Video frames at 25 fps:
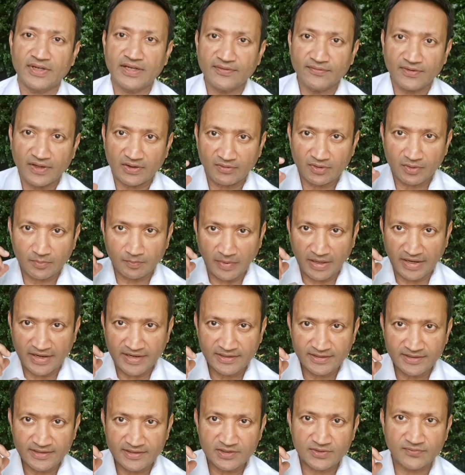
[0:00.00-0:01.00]
if our
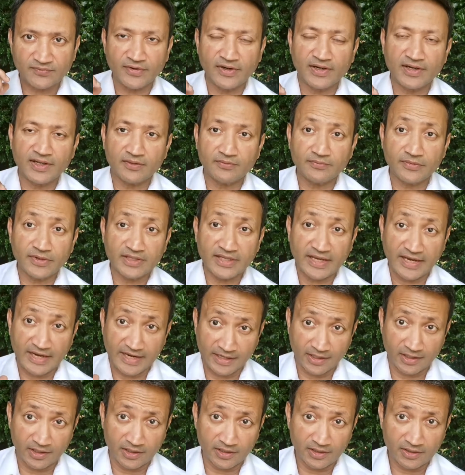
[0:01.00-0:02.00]
mind is filled up with
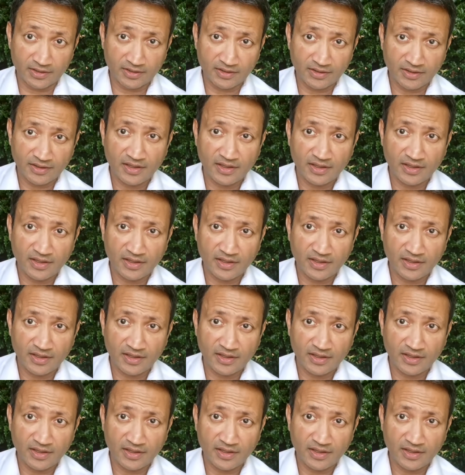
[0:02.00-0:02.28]
anger,